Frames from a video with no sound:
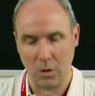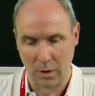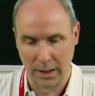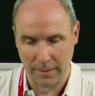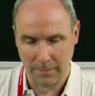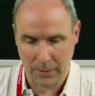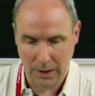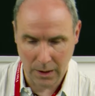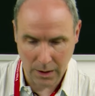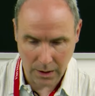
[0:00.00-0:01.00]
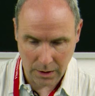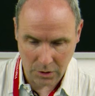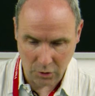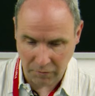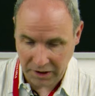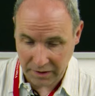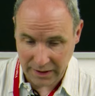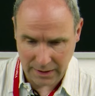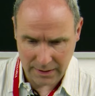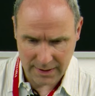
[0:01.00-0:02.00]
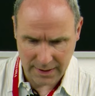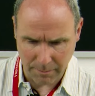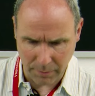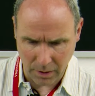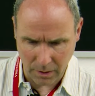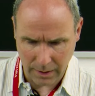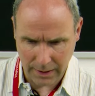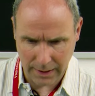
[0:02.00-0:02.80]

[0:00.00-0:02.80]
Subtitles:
Okay, so very simple